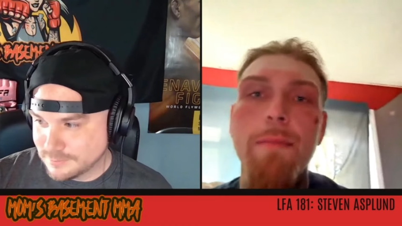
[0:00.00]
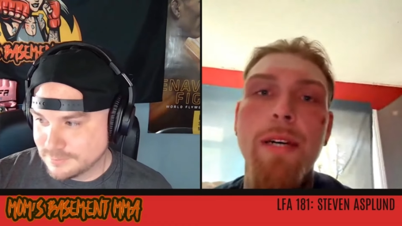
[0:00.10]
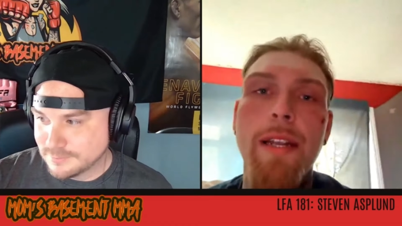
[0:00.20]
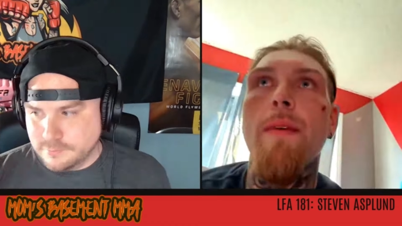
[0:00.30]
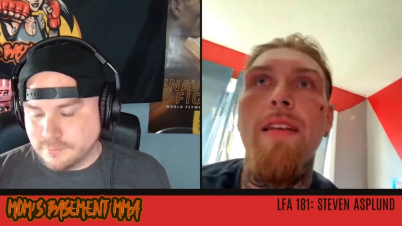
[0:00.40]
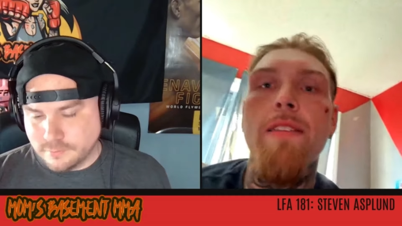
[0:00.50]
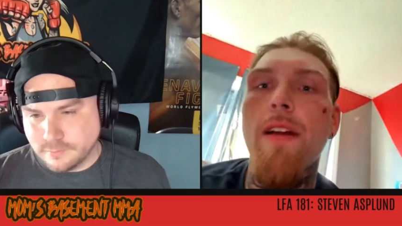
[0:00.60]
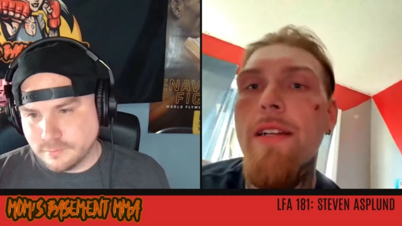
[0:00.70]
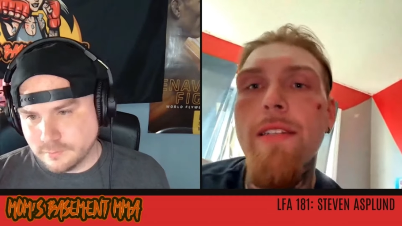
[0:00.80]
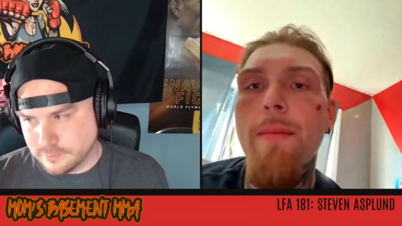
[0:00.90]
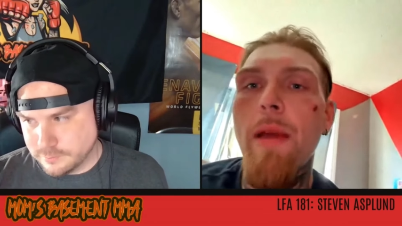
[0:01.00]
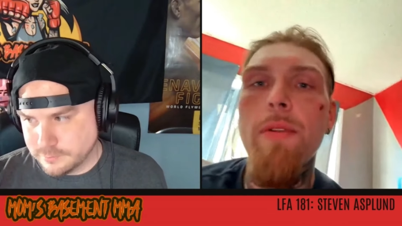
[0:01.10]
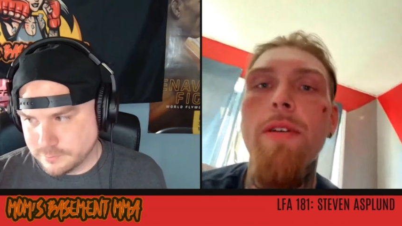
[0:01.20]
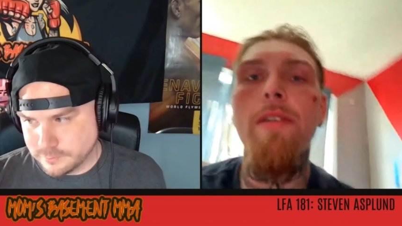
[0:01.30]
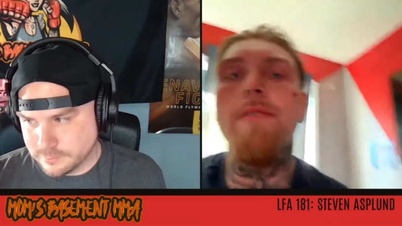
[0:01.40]
Speaker 1: but as long as I'm
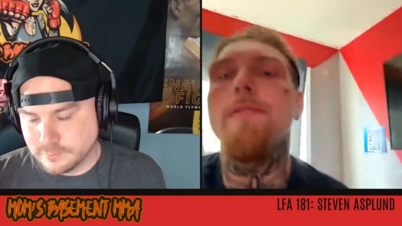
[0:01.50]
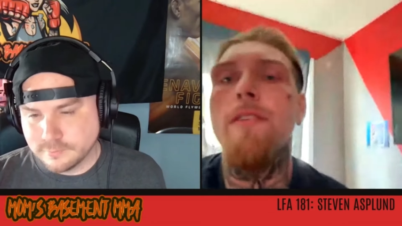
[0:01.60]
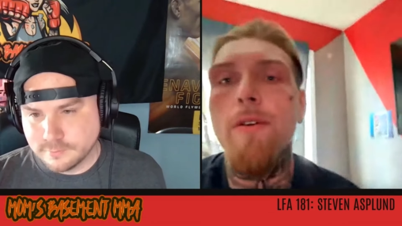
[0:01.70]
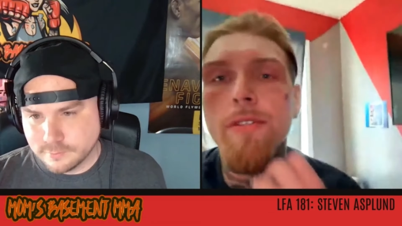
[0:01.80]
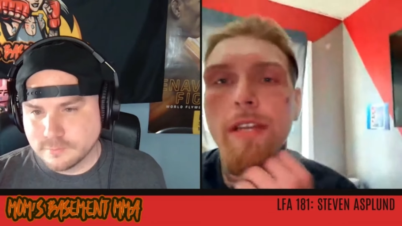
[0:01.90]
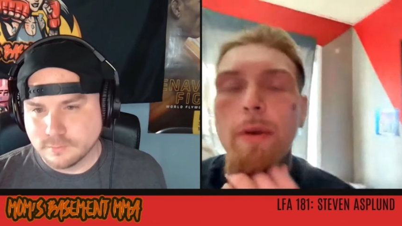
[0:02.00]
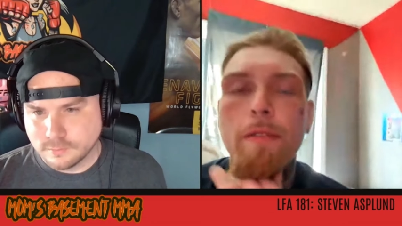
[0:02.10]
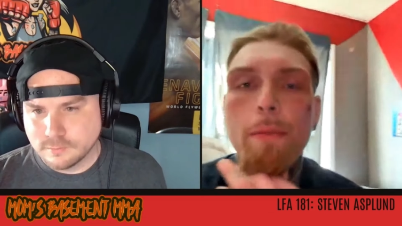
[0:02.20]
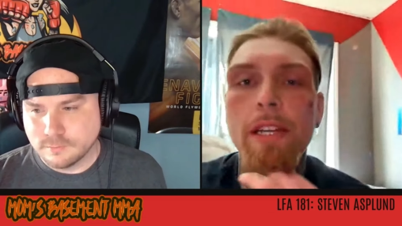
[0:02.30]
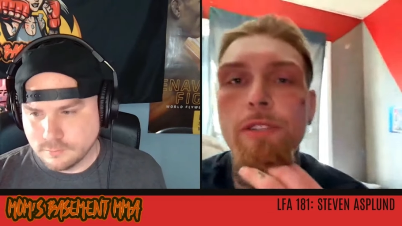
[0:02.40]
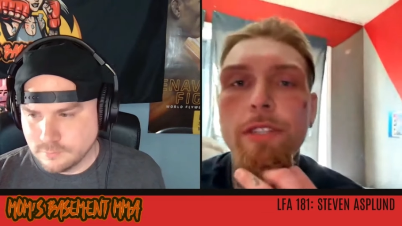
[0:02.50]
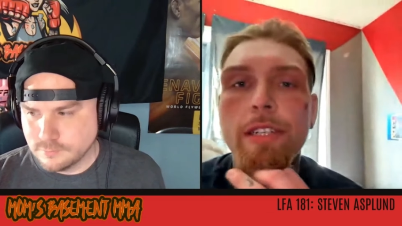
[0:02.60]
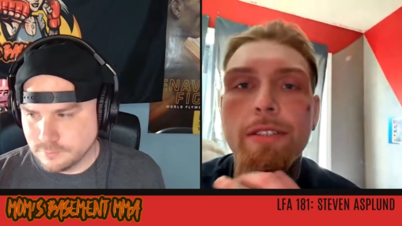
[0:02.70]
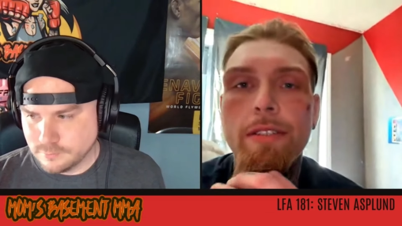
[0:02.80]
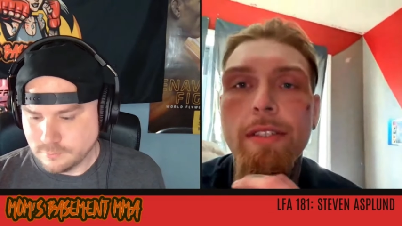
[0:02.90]
able to, you know, stay away from
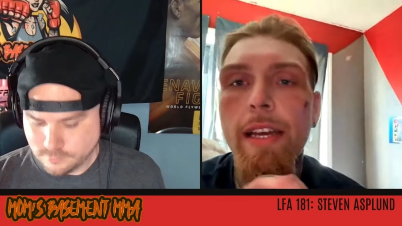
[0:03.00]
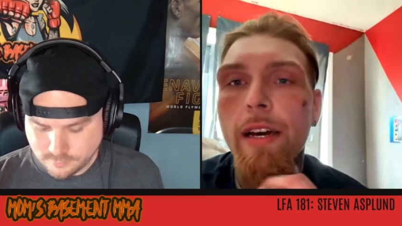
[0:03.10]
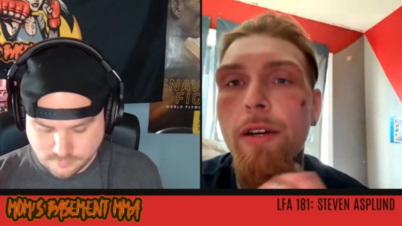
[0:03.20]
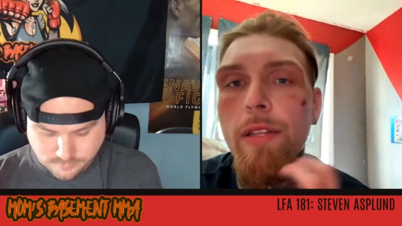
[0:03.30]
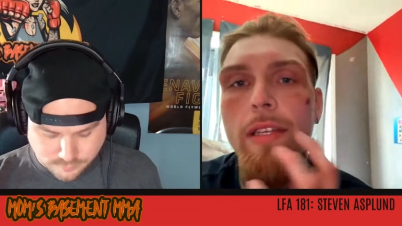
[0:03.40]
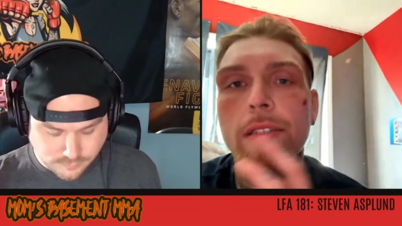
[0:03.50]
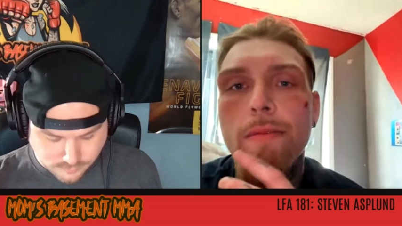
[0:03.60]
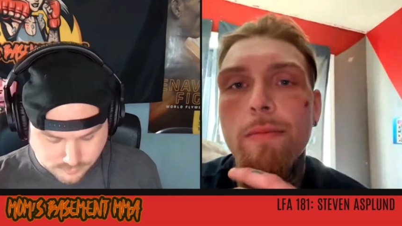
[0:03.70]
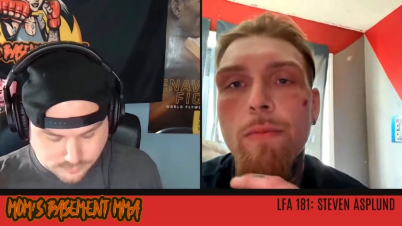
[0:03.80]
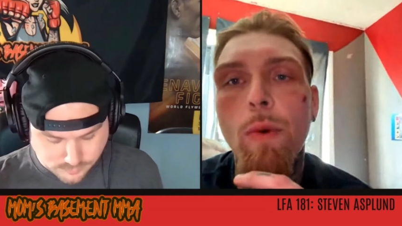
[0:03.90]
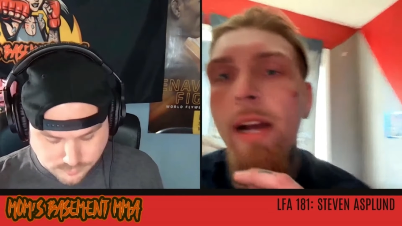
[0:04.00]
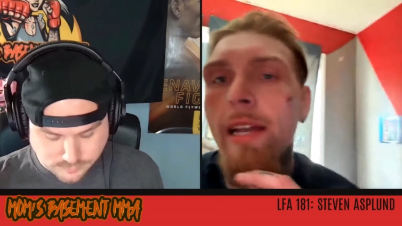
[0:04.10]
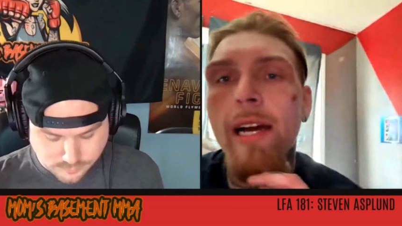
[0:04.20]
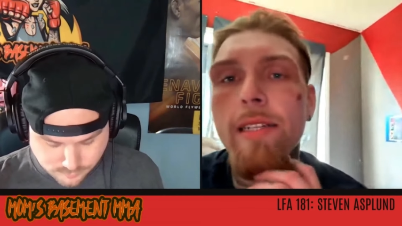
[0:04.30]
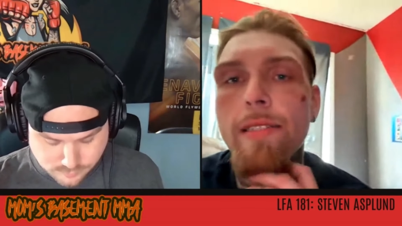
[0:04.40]
injuries and stay healthy, it's why
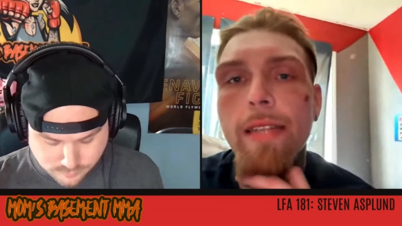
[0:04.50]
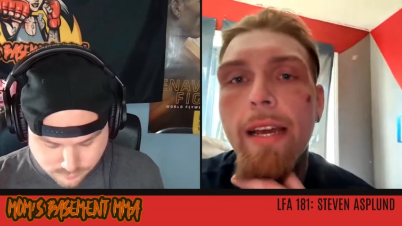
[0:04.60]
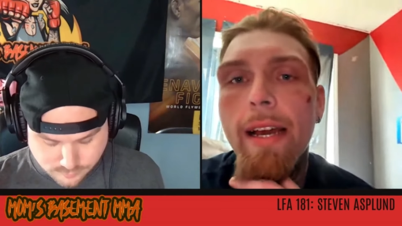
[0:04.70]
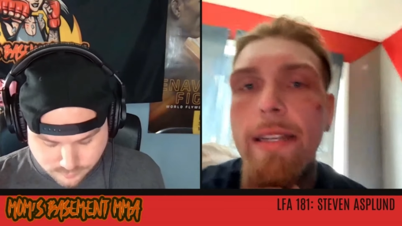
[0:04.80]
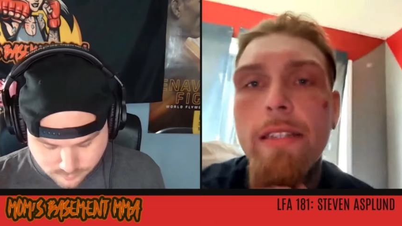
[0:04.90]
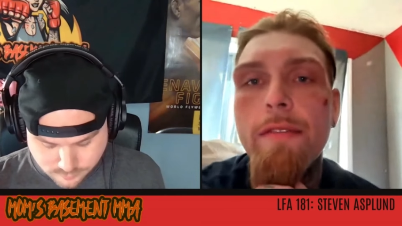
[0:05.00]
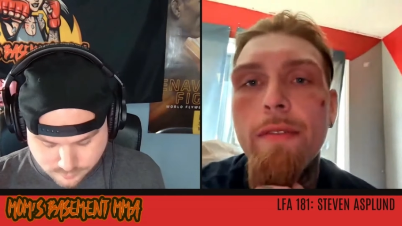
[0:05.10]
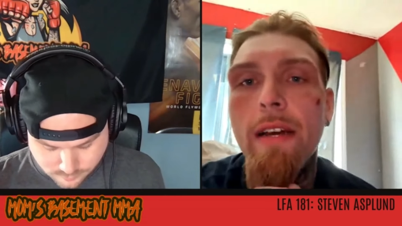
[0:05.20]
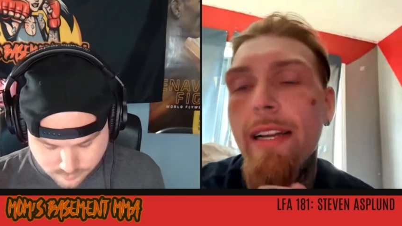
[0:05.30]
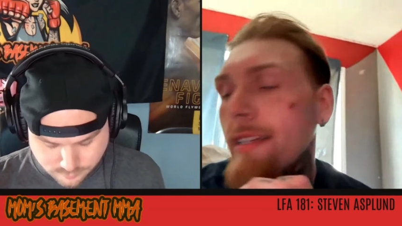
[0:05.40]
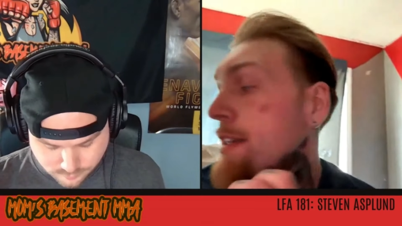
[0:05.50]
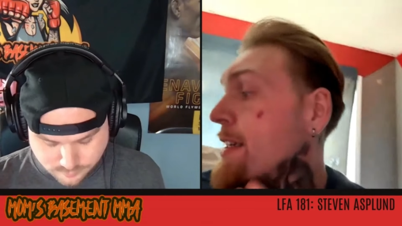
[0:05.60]
not stay active? I